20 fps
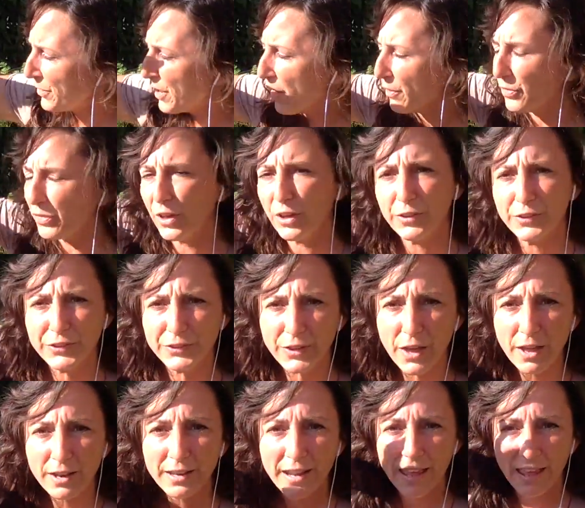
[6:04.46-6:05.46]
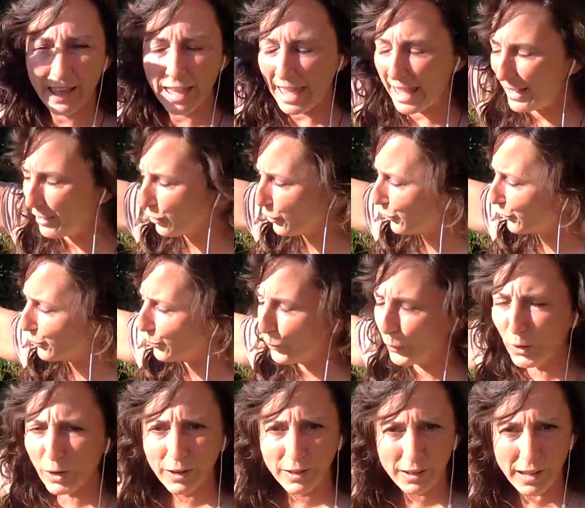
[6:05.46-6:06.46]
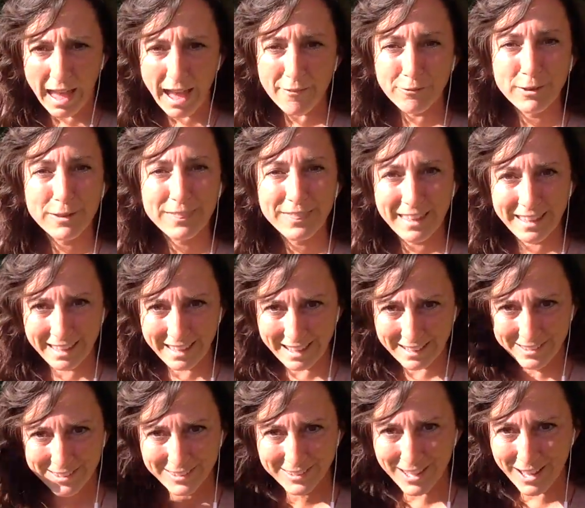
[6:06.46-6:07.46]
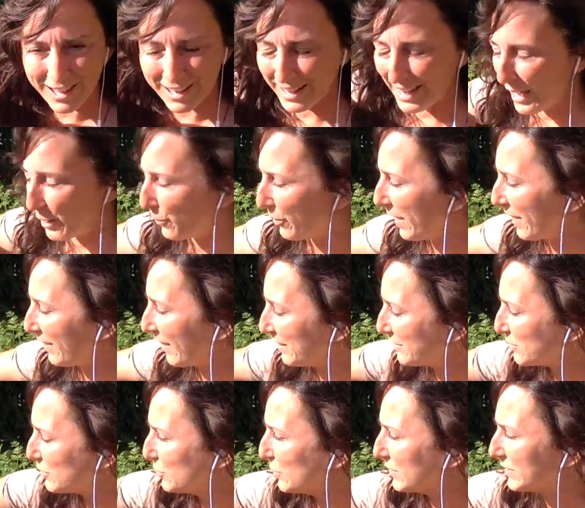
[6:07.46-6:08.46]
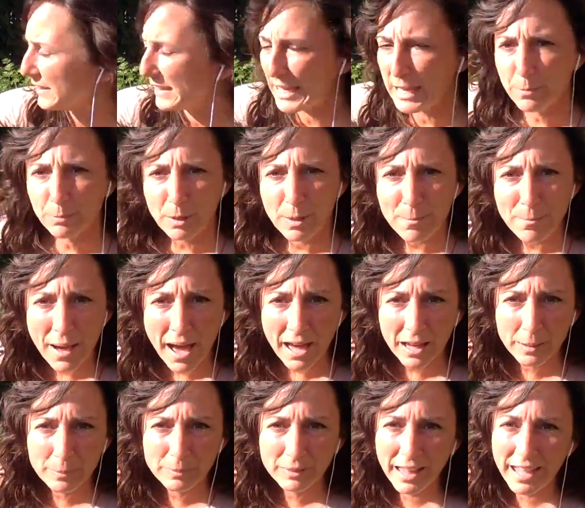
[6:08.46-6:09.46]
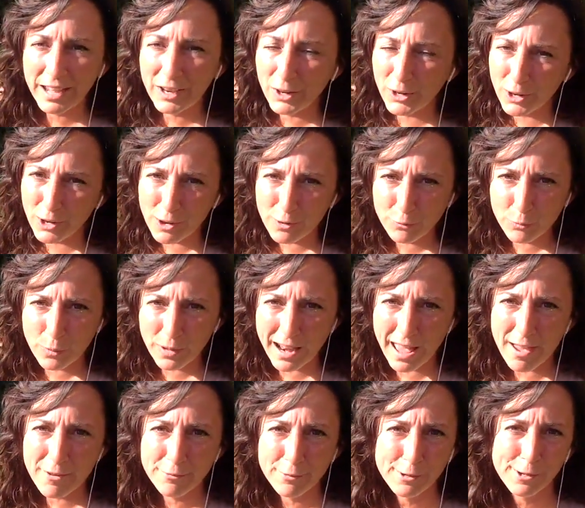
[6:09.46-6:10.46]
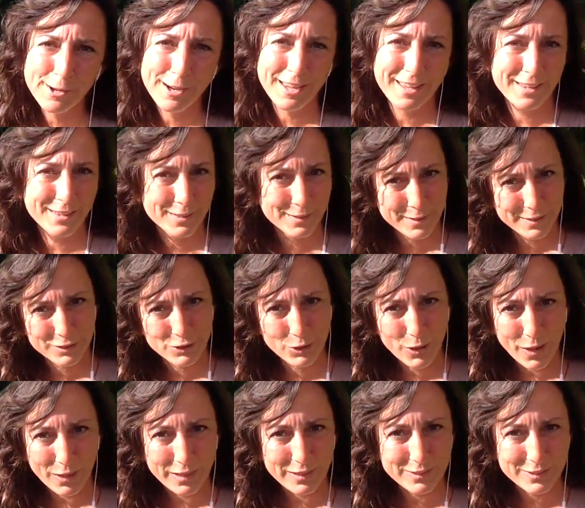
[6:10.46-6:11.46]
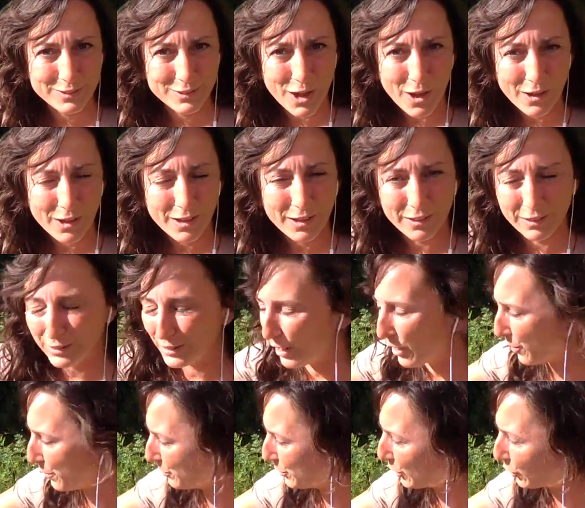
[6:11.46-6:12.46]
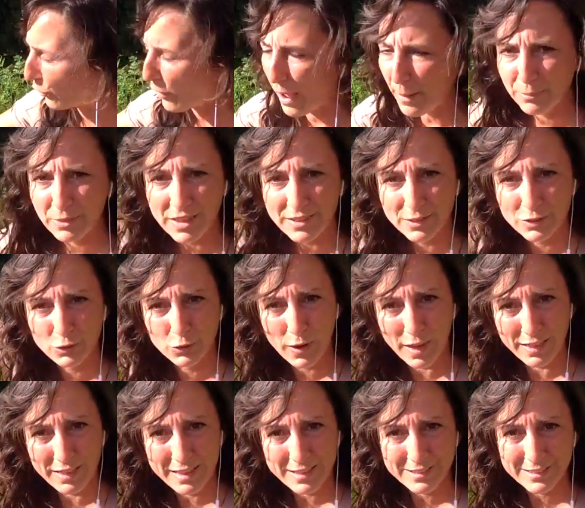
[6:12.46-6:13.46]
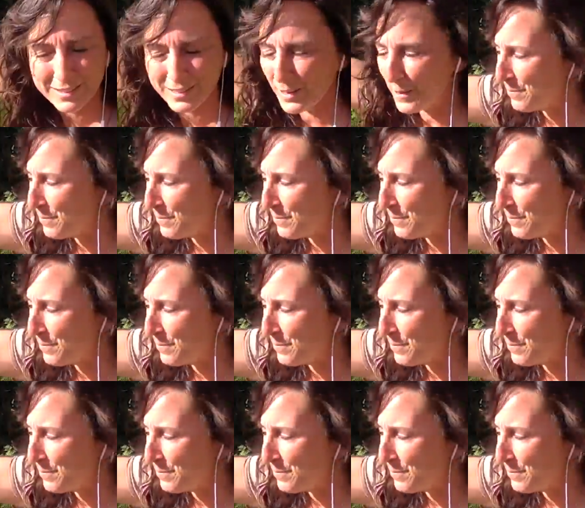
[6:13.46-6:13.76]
the sun angles work, everything gets sun. And what I like to do is keep the bottom layer of whatever is trellised, the crop that's trellised,